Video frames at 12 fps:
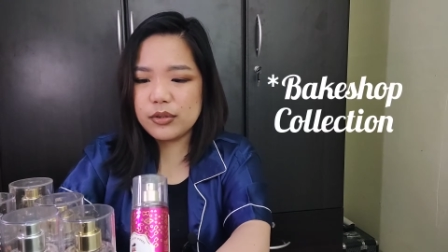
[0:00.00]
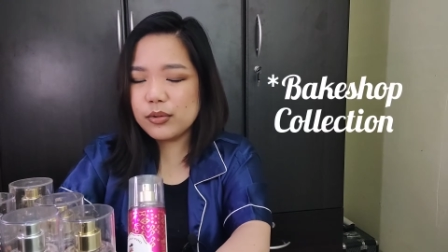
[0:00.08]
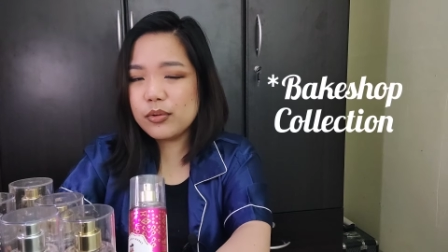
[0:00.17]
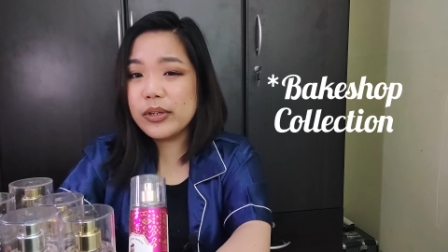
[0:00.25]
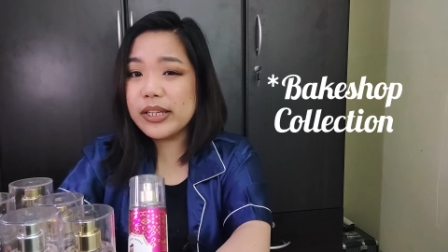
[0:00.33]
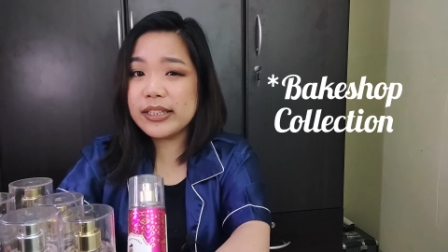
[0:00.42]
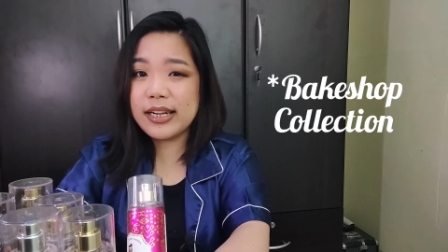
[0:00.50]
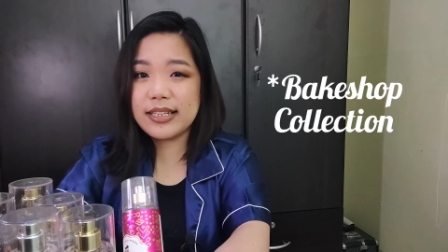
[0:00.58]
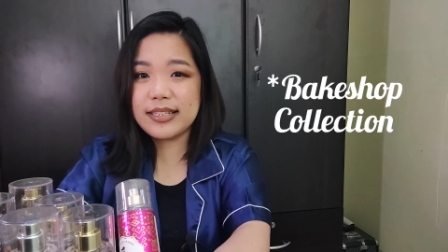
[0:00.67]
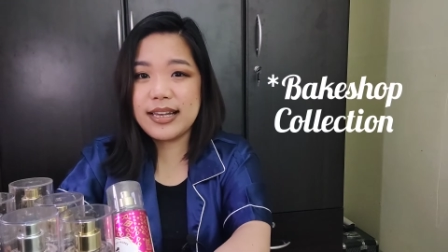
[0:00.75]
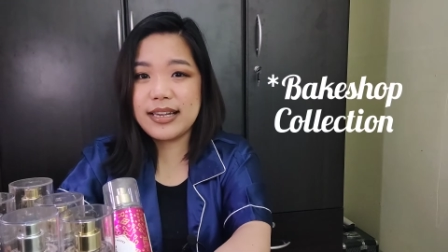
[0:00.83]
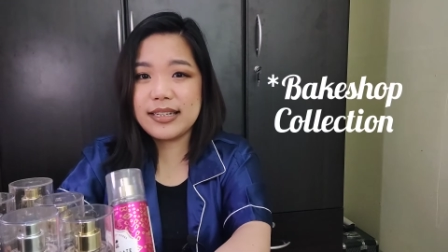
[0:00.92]
Yung kulang na
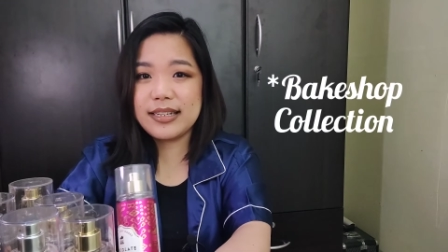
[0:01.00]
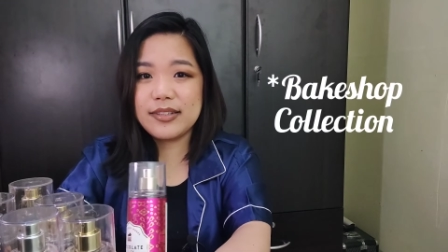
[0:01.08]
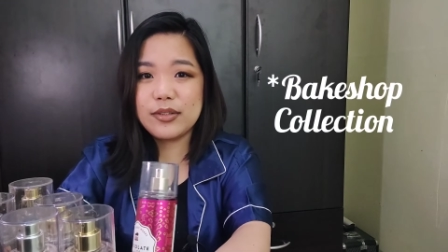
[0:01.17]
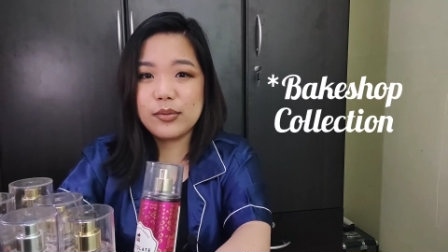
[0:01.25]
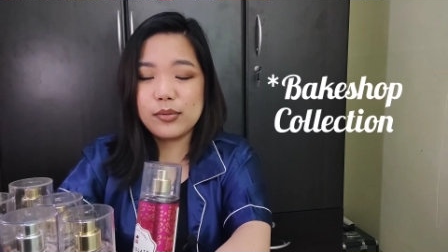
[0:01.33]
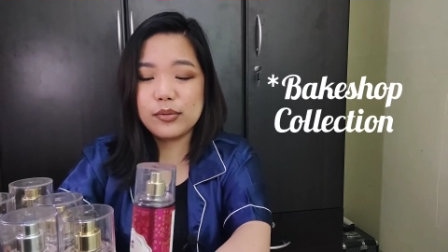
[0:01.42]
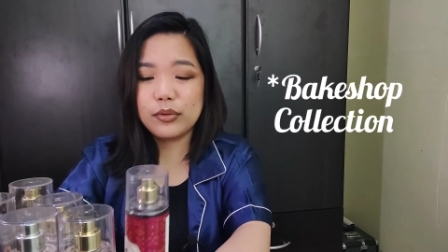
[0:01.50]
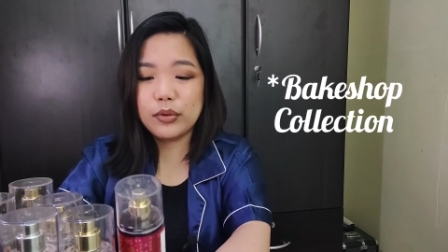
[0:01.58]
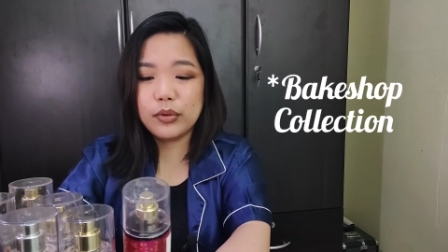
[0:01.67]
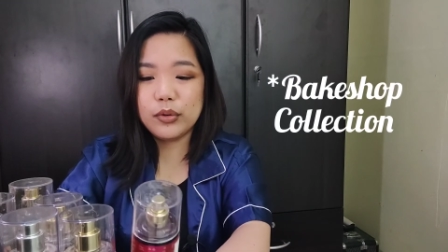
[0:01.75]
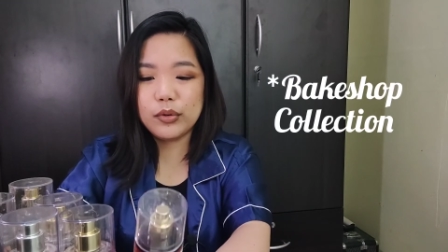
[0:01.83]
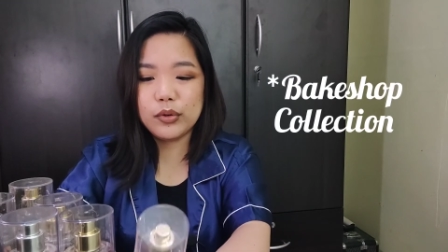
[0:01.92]
lang sa akin is yung
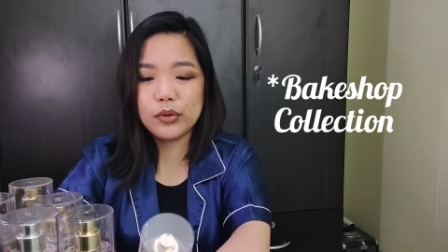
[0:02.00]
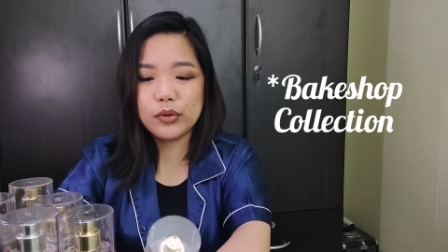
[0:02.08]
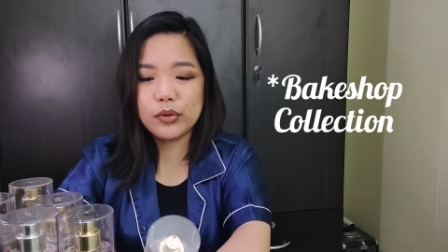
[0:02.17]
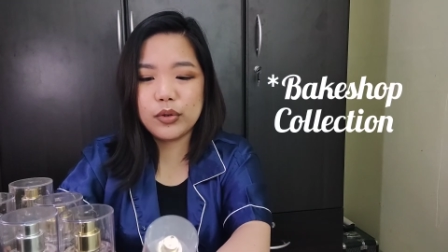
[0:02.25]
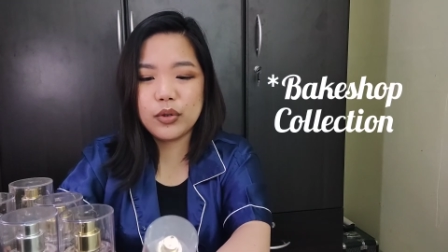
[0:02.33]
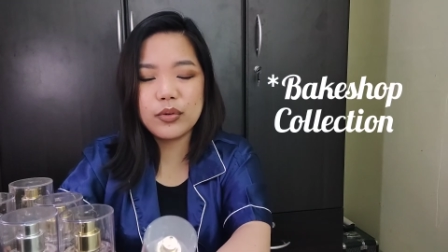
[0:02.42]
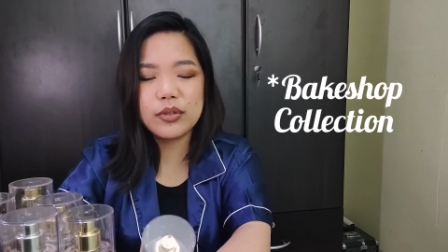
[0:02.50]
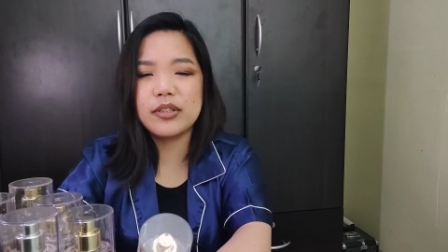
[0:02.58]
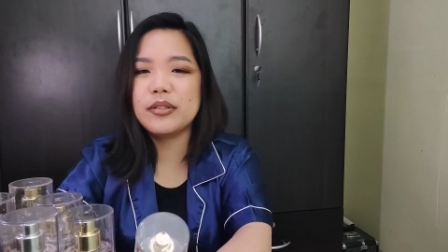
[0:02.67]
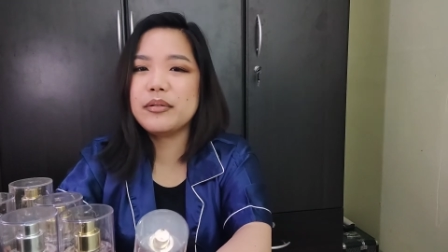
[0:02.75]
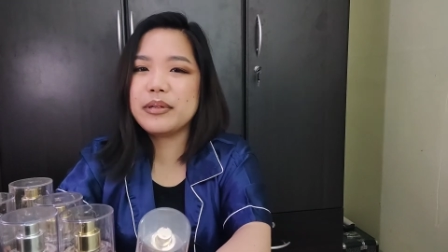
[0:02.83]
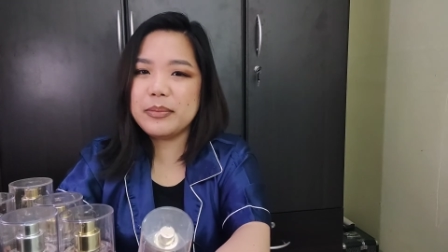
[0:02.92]

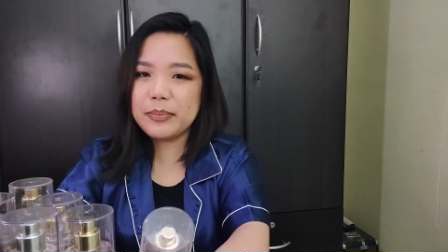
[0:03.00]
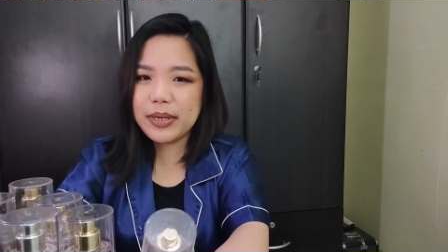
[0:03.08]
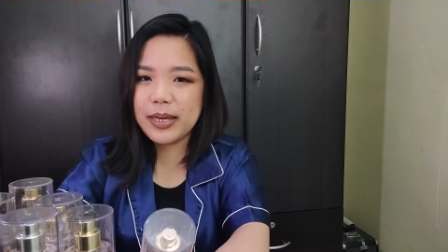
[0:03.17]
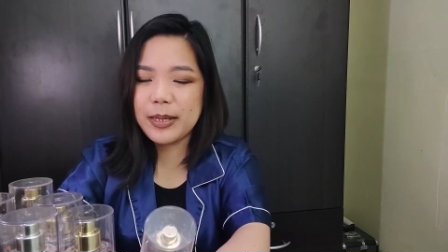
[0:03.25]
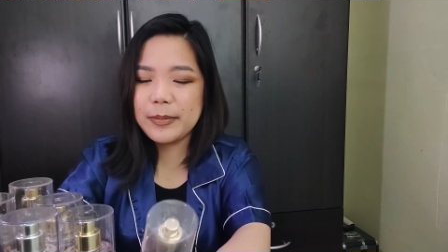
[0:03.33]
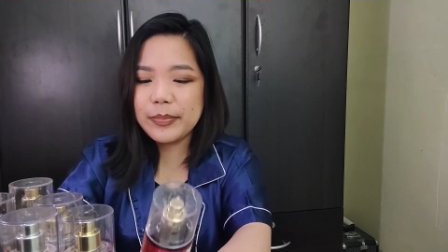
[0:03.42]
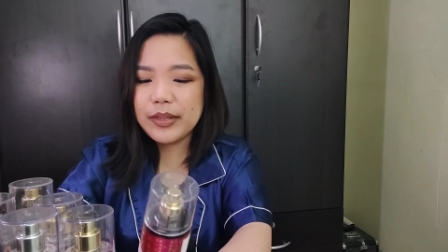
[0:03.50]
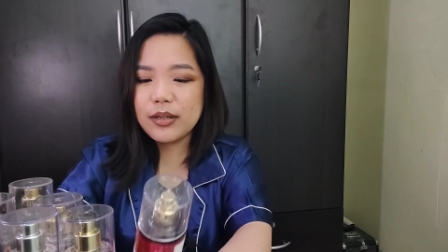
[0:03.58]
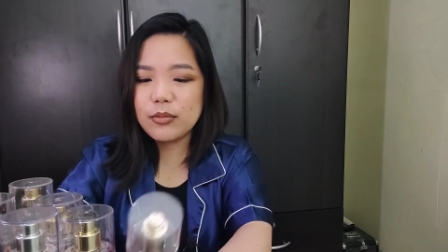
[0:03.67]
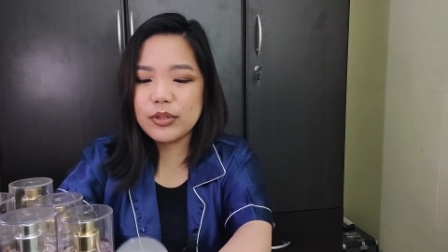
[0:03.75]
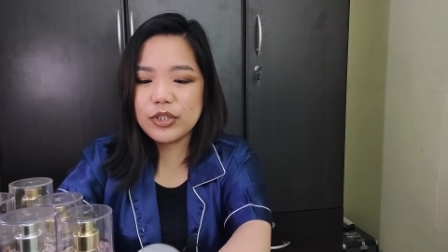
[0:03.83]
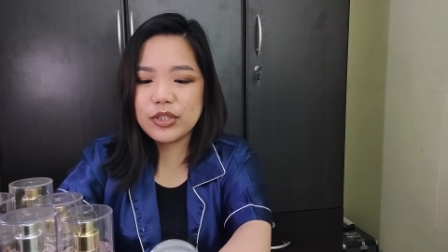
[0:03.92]
coconut cream pie,
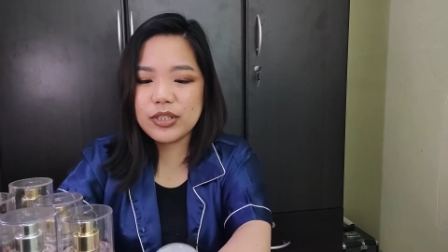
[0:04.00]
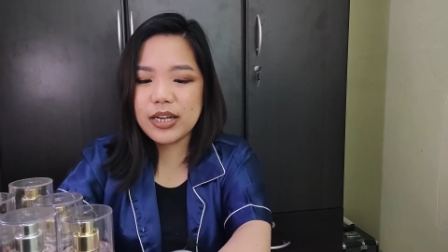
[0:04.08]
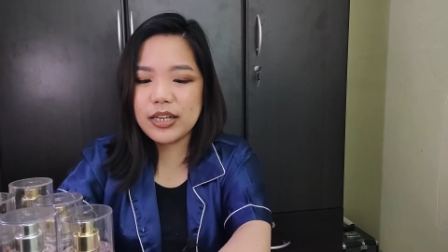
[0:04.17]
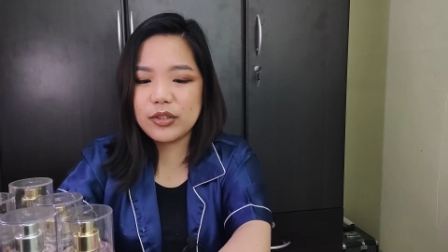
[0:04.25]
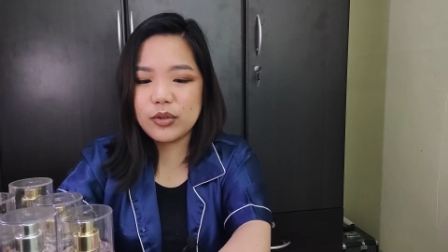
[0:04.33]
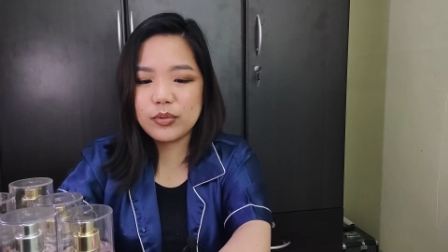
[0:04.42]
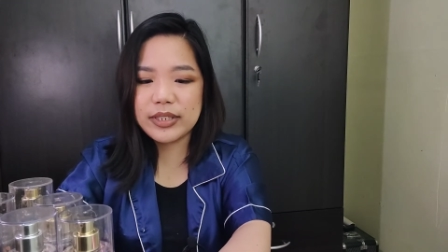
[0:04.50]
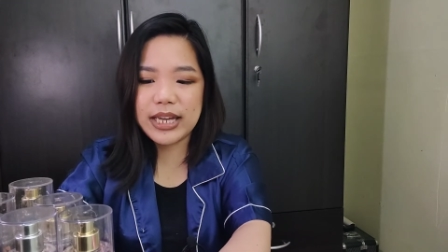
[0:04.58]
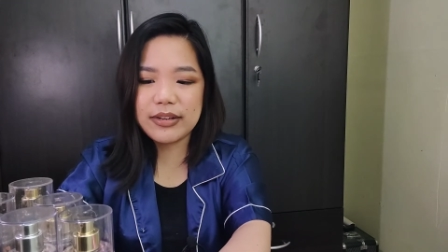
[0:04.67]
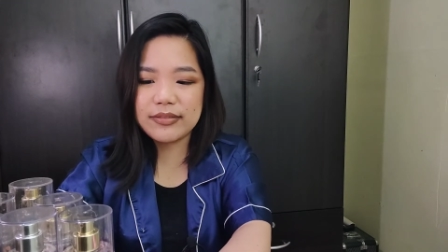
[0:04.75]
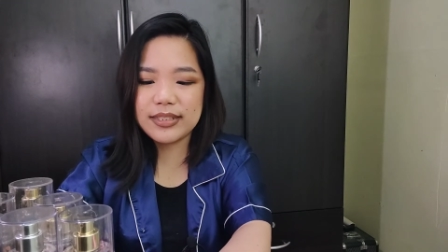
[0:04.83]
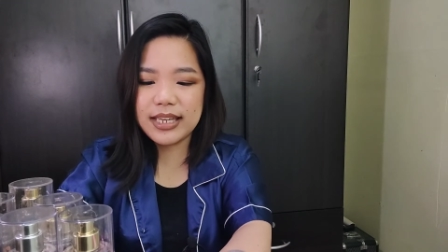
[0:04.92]
which I don't
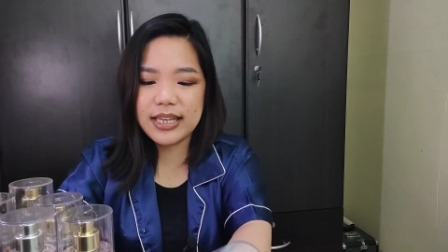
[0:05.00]
have